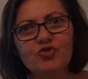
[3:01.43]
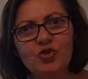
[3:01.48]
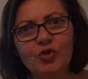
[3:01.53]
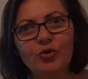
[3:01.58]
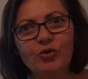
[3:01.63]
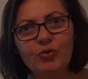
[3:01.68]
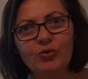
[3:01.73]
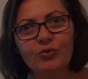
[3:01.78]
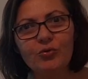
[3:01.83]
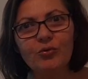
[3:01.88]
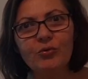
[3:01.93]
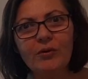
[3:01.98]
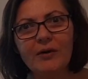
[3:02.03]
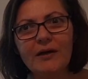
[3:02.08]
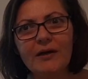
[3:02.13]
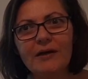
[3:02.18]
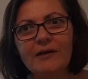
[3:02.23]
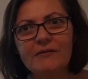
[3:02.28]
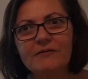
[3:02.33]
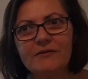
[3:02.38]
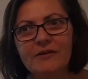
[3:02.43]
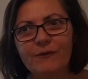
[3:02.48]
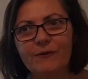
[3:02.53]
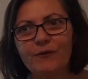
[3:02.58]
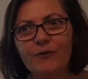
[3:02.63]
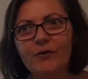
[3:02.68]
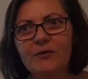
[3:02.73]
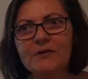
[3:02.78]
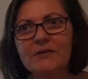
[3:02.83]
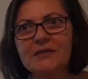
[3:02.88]
two
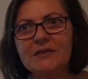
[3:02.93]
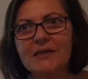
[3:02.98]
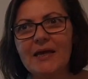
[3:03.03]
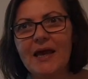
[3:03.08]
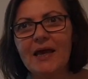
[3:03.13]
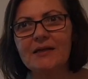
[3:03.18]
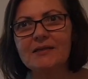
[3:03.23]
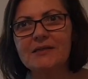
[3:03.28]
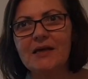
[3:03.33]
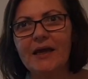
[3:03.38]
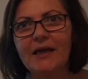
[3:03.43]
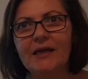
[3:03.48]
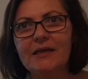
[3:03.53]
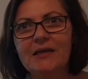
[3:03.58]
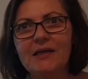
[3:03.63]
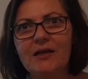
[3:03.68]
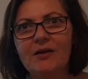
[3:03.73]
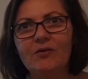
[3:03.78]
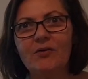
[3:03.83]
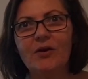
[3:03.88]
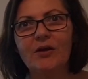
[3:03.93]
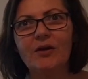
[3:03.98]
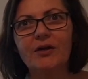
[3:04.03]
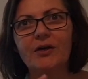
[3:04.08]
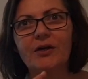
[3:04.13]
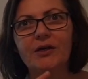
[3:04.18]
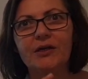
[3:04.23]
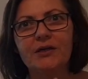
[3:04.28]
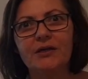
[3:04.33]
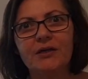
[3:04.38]
different sounds. I can hear a
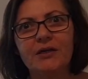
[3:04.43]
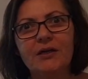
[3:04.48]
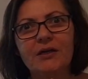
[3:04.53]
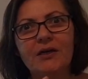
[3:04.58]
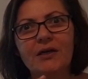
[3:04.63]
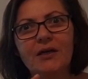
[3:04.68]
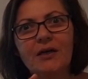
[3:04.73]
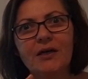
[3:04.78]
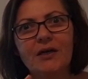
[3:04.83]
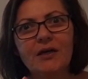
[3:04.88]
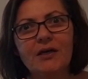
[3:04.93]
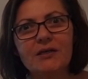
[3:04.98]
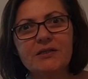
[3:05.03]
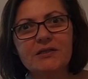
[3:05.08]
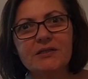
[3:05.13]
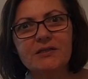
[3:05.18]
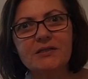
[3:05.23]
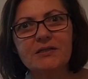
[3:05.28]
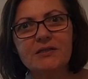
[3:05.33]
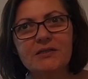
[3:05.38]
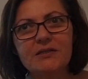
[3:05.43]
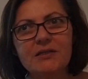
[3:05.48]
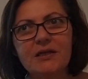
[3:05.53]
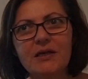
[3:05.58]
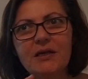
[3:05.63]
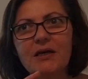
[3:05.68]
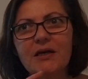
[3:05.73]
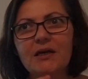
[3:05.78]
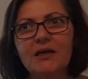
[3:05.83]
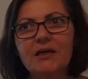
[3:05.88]
k, s,
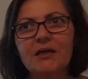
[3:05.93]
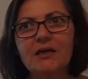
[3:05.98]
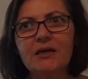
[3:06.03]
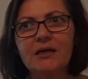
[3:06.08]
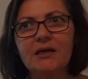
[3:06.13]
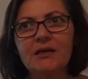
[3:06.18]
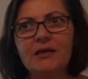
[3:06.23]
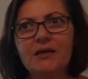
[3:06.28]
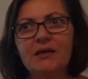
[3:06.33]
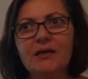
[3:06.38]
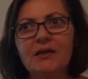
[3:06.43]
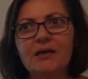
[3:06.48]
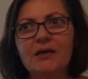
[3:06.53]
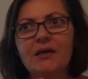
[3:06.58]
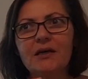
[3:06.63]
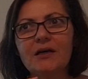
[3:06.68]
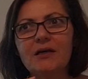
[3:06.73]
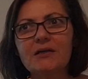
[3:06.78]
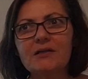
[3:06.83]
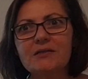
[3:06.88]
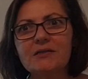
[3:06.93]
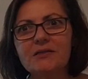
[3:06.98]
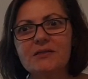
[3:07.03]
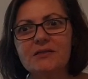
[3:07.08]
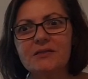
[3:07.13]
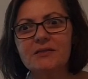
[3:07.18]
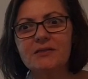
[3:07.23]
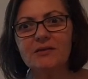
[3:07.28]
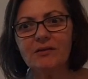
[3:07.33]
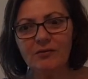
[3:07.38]
k,
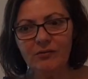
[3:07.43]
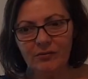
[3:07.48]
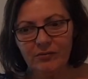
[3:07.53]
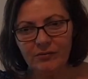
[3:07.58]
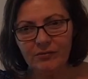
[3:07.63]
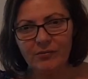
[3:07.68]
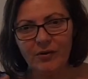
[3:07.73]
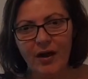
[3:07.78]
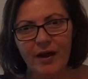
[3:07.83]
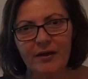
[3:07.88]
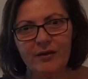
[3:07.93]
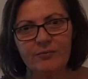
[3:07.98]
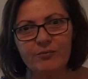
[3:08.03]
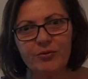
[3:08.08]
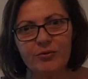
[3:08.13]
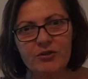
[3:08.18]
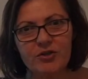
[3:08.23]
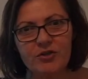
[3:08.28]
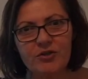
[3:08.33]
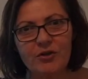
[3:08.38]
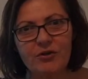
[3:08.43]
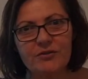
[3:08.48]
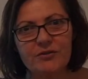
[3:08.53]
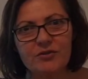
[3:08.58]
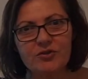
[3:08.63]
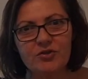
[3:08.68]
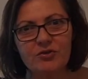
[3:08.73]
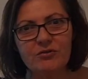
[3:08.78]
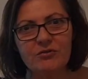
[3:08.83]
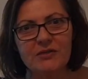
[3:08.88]
s. Oh, I can push those
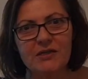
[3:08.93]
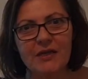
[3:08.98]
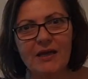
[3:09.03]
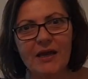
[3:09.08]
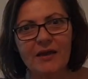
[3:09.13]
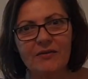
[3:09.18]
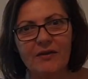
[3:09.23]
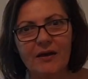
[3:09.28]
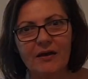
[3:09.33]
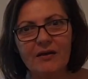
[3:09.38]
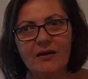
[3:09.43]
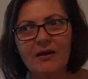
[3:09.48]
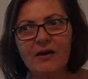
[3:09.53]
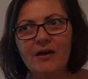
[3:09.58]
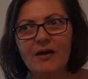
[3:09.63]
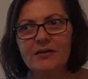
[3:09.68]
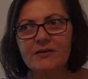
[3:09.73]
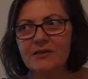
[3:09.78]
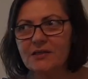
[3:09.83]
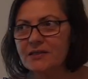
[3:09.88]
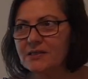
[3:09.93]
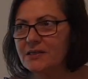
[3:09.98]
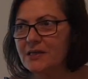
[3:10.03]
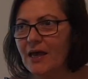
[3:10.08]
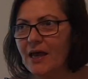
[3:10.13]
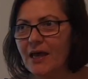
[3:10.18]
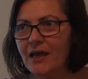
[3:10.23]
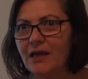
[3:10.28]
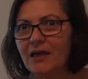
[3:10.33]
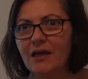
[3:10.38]
two together to
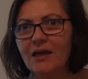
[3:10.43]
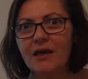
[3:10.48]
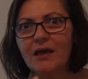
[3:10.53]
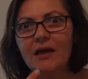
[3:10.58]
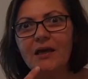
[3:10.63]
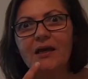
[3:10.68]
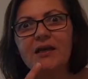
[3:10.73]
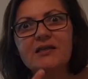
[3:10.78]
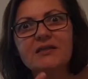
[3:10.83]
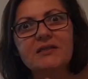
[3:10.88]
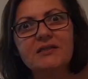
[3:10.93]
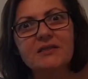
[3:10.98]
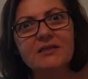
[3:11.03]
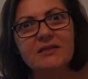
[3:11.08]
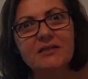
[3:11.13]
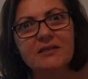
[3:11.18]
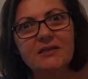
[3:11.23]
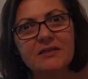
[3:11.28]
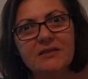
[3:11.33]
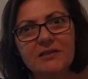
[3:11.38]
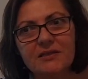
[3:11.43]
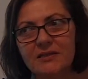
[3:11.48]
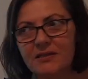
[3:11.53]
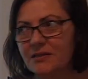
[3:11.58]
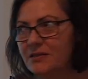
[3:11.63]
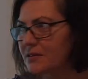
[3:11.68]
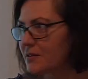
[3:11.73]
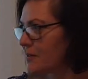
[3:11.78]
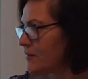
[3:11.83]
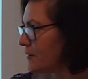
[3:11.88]
say
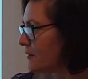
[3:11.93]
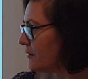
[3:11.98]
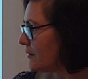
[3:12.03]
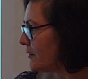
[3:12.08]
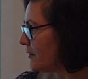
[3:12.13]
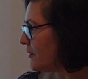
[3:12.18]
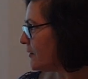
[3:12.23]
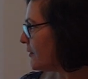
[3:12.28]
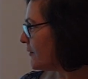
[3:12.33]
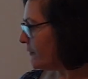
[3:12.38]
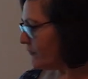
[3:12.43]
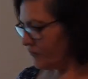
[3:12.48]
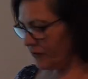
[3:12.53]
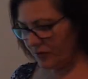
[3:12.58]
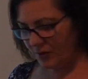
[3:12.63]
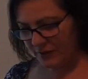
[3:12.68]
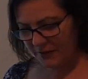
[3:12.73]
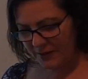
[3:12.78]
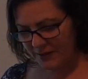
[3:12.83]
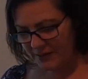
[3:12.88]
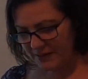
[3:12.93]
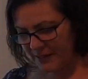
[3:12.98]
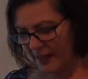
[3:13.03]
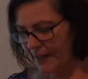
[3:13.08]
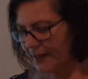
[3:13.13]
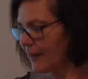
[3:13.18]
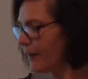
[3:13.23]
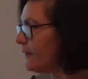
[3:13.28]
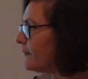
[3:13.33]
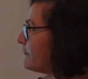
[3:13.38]
kss. Do you know this
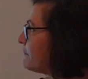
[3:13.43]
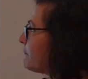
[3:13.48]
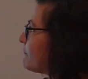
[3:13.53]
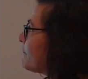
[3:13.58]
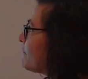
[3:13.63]
letter